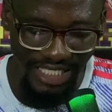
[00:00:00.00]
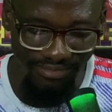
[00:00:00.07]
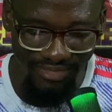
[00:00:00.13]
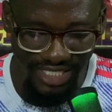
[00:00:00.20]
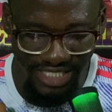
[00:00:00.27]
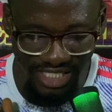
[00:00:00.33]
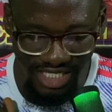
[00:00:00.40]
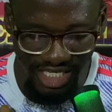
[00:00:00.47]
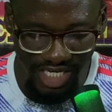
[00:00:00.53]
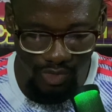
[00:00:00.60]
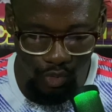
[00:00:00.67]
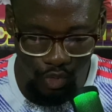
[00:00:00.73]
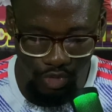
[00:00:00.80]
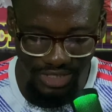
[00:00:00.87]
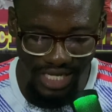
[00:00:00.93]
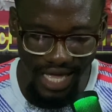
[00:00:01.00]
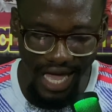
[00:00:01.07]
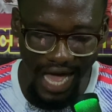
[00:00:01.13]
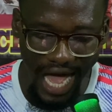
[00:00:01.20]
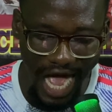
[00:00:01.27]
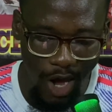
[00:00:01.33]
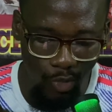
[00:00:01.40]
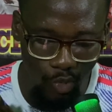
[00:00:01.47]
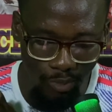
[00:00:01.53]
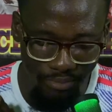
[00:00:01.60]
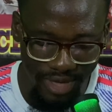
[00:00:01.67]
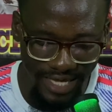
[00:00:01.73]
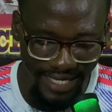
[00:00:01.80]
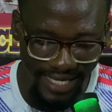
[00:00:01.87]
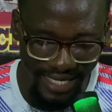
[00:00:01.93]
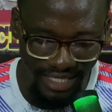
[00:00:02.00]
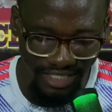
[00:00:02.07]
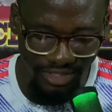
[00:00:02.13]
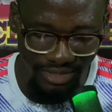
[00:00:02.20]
in Mason Greenwood and will make a